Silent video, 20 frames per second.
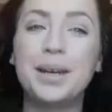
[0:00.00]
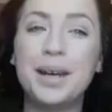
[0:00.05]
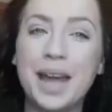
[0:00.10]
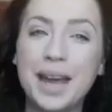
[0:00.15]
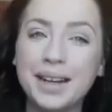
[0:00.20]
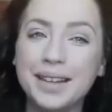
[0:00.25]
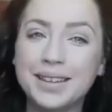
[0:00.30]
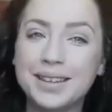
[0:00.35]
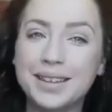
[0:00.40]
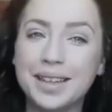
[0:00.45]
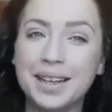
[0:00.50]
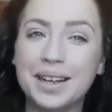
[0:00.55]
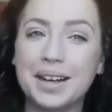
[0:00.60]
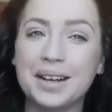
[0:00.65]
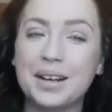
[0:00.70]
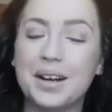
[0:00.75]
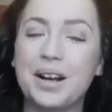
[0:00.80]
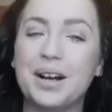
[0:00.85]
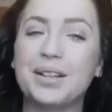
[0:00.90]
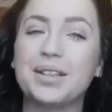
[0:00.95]
Next thing I
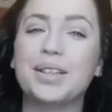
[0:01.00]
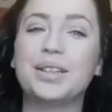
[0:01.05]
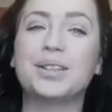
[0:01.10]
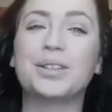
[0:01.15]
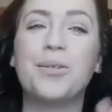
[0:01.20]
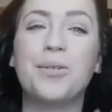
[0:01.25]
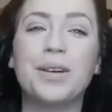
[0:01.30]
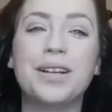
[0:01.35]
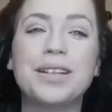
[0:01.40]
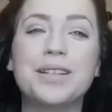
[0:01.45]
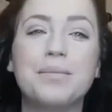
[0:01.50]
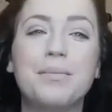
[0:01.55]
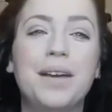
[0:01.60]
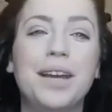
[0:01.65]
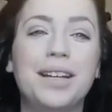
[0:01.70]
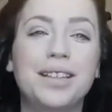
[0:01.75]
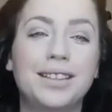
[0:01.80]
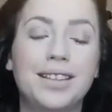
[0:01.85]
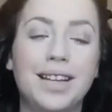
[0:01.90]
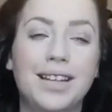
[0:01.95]
got is going to
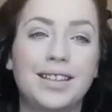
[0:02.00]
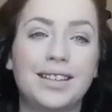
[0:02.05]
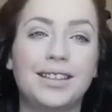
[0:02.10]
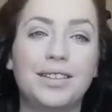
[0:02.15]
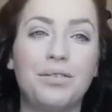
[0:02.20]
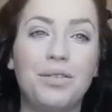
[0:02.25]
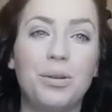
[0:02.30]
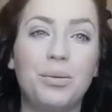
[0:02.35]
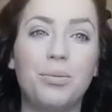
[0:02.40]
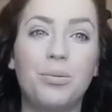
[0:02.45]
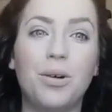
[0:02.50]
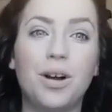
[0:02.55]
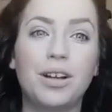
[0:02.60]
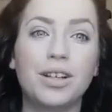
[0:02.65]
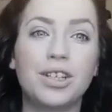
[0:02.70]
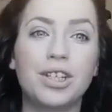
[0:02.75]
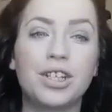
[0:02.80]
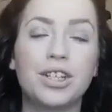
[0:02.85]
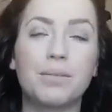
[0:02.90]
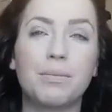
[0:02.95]
make sense if you
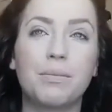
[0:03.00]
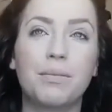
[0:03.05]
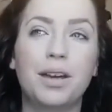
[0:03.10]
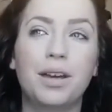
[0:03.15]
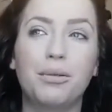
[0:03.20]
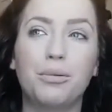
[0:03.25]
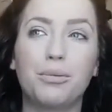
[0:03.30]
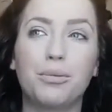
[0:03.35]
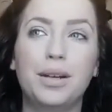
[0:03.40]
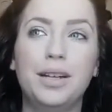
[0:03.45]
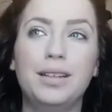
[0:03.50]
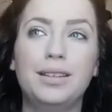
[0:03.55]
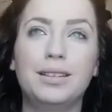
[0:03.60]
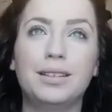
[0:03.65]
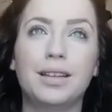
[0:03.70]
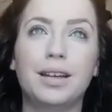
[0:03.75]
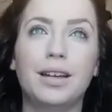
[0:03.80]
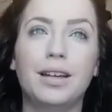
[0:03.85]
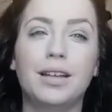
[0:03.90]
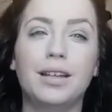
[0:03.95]
watched my
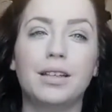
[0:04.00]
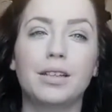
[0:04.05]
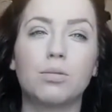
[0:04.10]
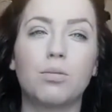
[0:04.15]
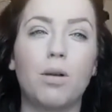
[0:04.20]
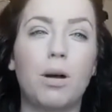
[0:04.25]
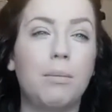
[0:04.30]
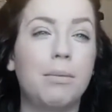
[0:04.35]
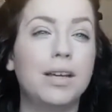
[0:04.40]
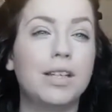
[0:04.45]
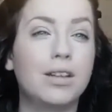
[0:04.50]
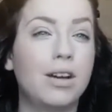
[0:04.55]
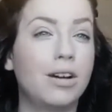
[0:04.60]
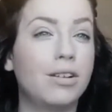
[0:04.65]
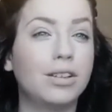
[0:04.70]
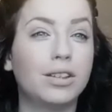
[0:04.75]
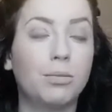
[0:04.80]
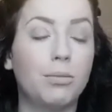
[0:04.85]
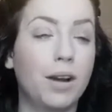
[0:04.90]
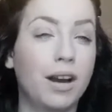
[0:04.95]
recent What My
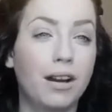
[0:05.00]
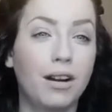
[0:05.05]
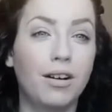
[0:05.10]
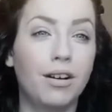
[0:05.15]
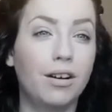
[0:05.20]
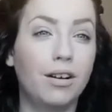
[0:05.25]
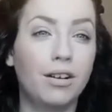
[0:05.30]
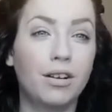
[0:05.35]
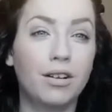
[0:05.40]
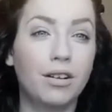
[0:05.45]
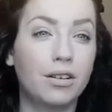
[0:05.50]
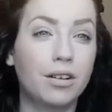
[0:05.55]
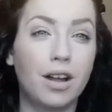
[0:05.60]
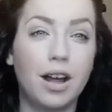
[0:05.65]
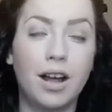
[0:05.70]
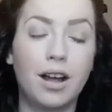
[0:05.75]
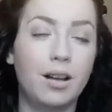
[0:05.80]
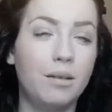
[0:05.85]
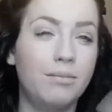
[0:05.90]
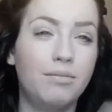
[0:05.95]
Dogs Wear
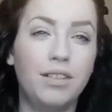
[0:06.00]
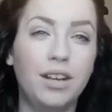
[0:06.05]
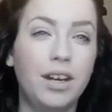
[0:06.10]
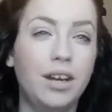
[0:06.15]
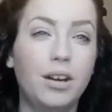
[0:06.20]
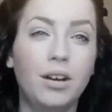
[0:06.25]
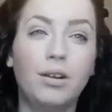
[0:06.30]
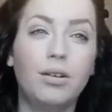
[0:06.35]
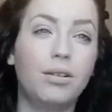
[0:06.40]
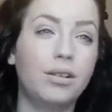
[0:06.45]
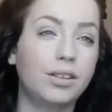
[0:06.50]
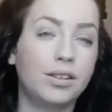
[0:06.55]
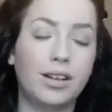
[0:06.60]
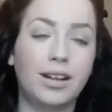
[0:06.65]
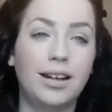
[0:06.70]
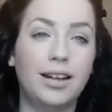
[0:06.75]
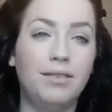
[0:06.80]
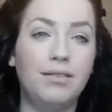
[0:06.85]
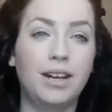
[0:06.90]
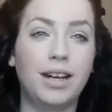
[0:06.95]
video. So
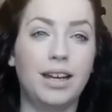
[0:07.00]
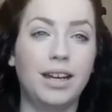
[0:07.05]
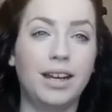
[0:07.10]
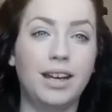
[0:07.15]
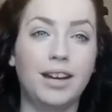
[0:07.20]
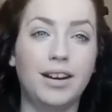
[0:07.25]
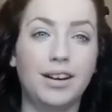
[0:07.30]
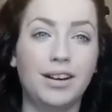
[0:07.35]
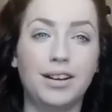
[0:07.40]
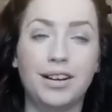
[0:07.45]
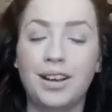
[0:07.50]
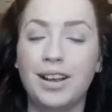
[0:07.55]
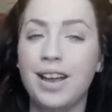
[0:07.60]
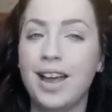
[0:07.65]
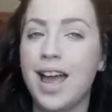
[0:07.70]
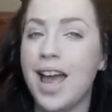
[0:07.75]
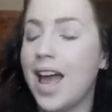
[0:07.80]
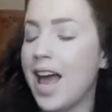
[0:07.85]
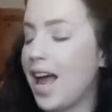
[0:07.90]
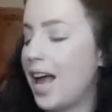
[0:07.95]
I'll leave a link here
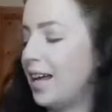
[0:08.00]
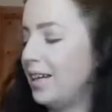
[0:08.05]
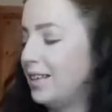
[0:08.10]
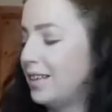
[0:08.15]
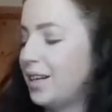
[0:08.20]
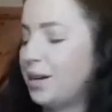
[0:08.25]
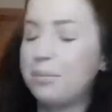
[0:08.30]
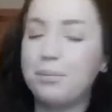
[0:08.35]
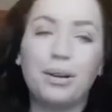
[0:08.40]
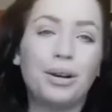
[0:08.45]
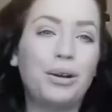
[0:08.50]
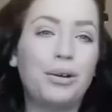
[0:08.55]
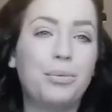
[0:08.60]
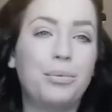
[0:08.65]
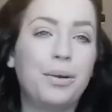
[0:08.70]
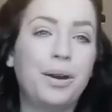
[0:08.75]
and down below.